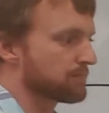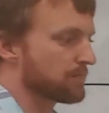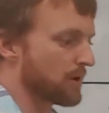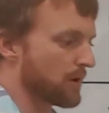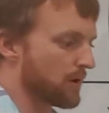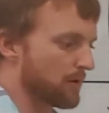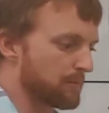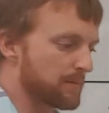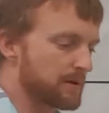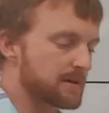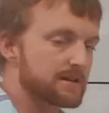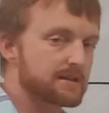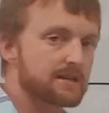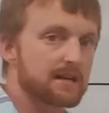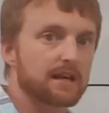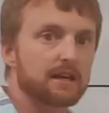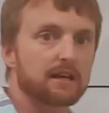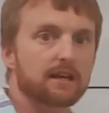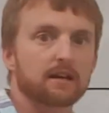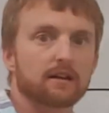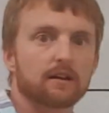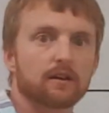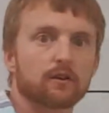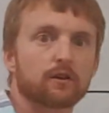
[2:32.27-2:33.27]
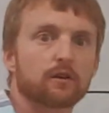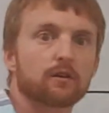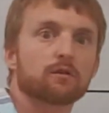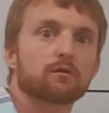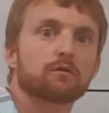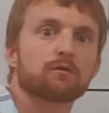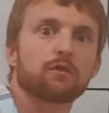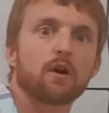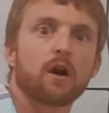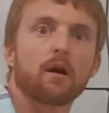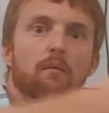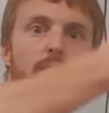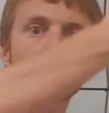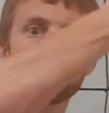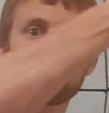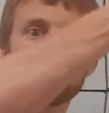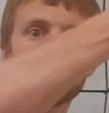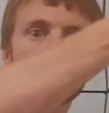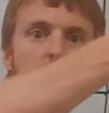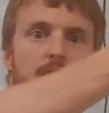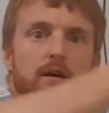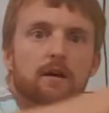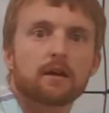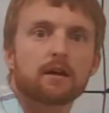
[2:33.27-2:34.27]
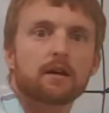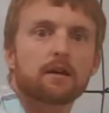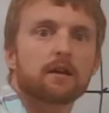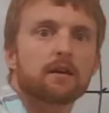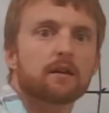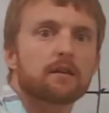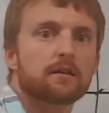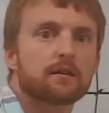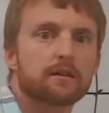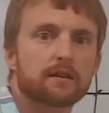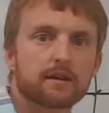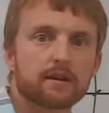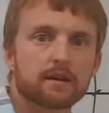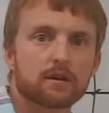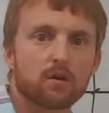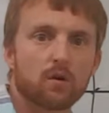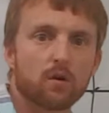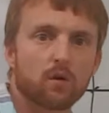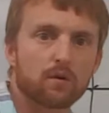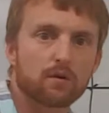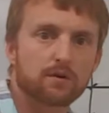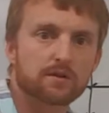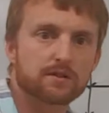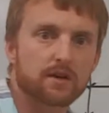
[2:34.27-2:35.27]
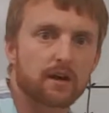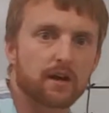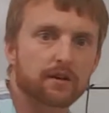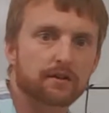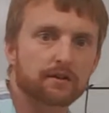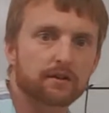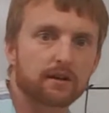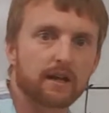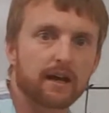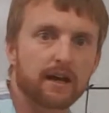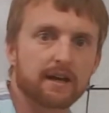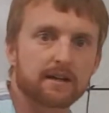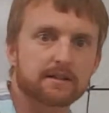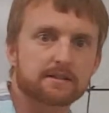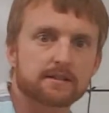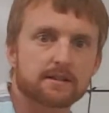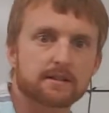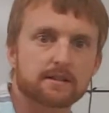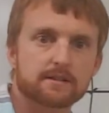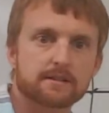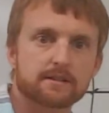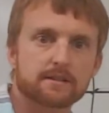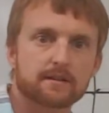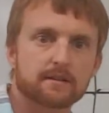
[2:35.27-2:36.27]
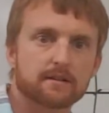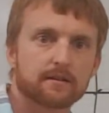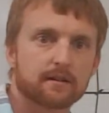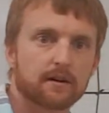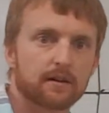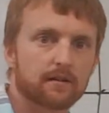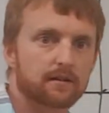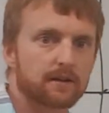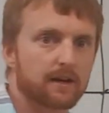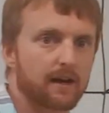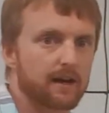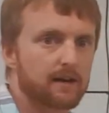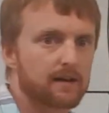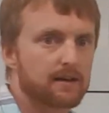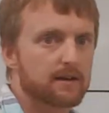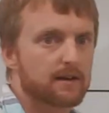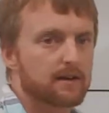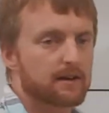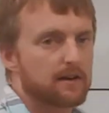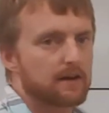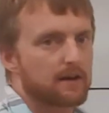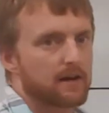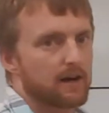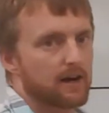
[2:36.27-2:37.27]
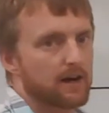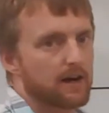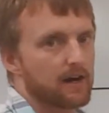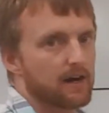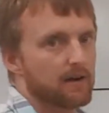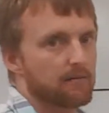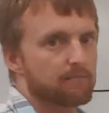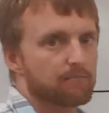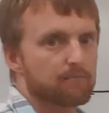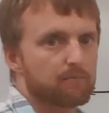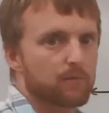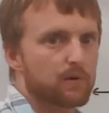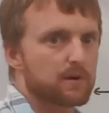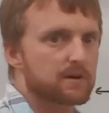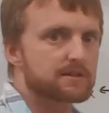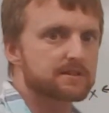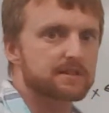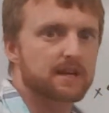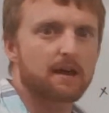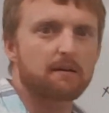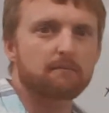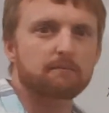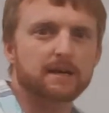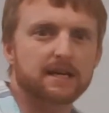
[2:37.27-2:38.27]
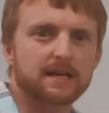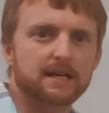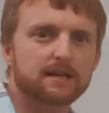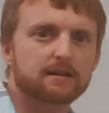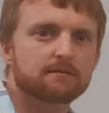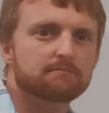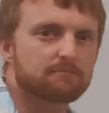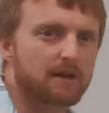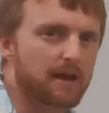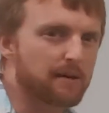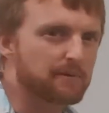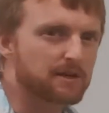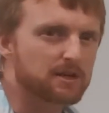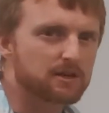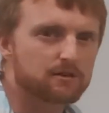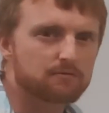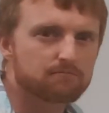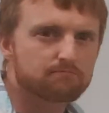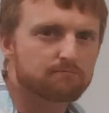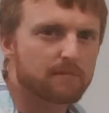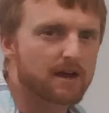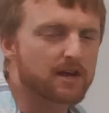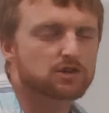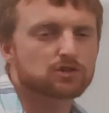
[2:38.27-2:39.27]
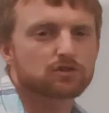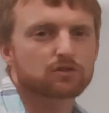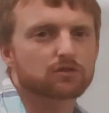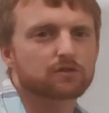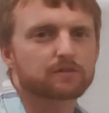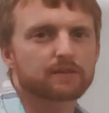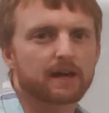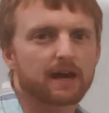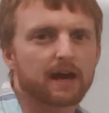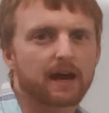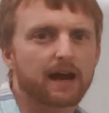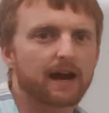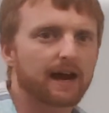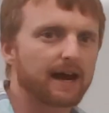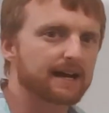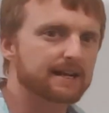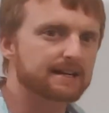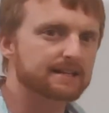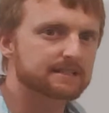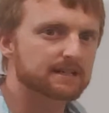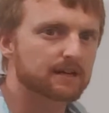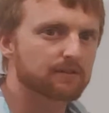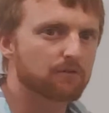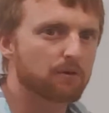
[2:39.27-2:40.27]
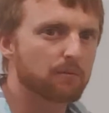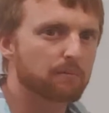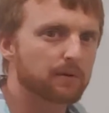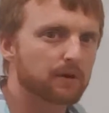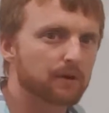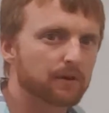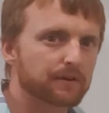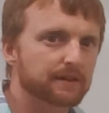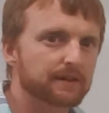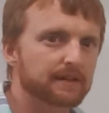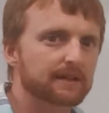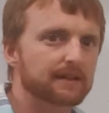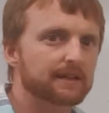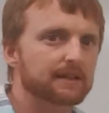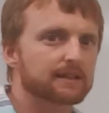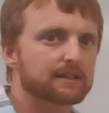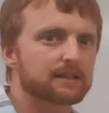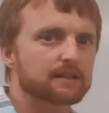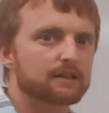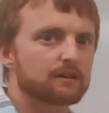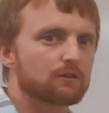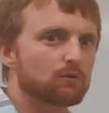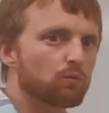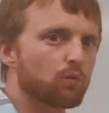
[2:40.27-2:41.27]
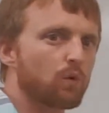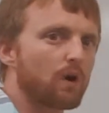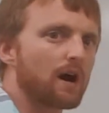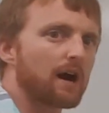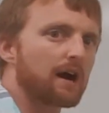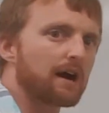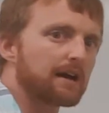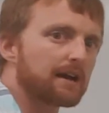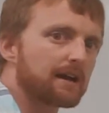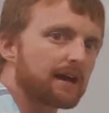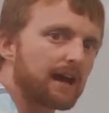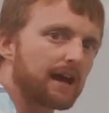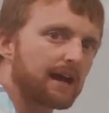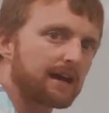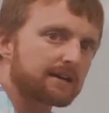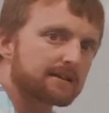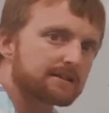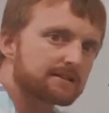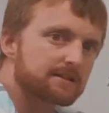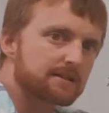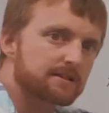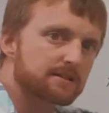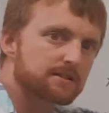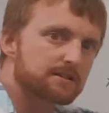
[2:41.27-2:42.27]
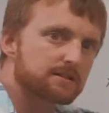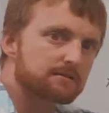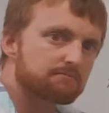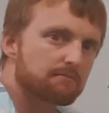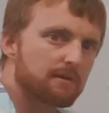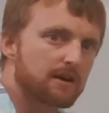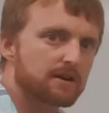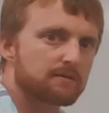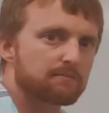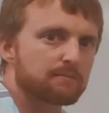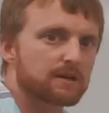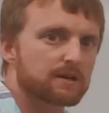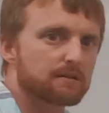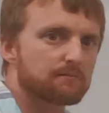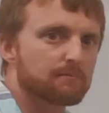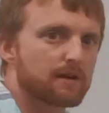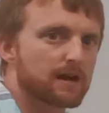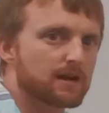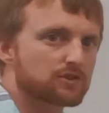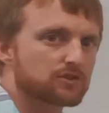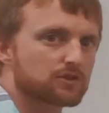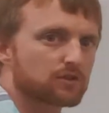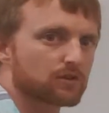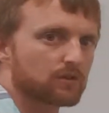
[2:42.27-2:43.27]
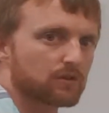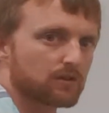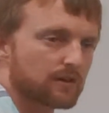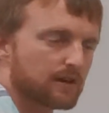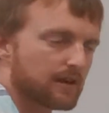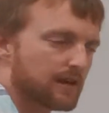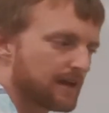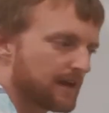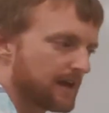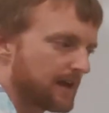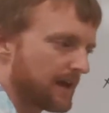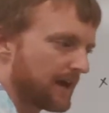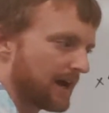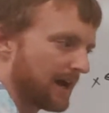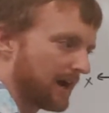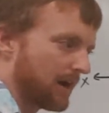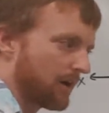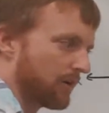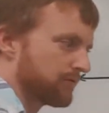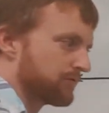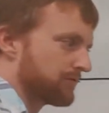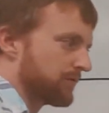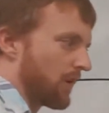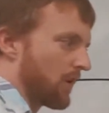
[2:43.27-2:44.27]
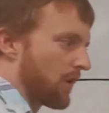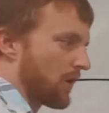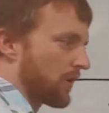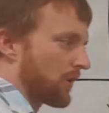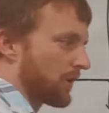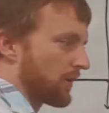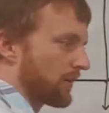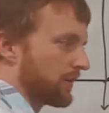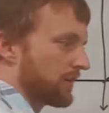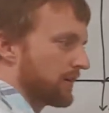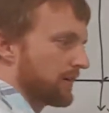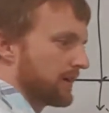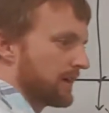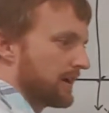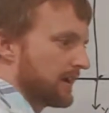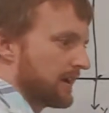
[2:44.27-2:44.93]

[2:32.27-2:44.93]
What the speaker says: perpendicular from the horizontal axis. Okay? What does that mean? Maybe measure the height of a building in the y-axis. Maybe measure how far